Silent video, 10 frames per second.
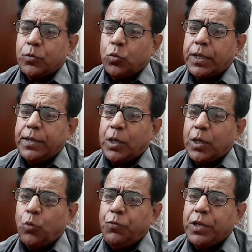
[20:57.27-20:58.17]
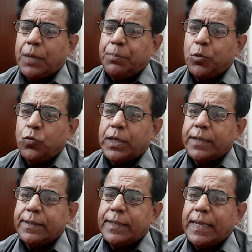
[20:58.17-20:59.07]
Okay, now we come
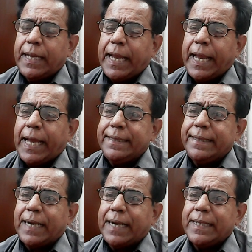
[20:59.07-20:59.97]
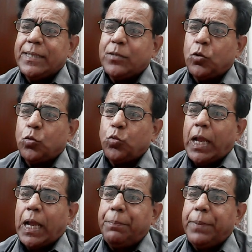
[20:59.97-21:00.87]
towards LZ equal to
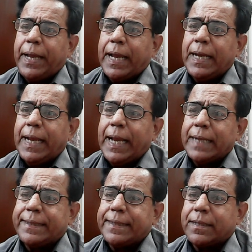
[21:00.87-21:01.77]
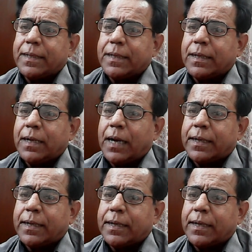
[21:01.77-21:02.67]
MLH cut
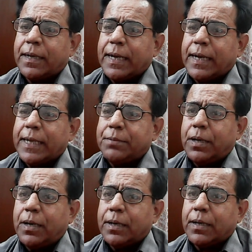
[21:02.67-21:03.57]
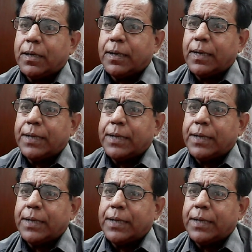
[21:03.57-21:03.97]
or H bar or H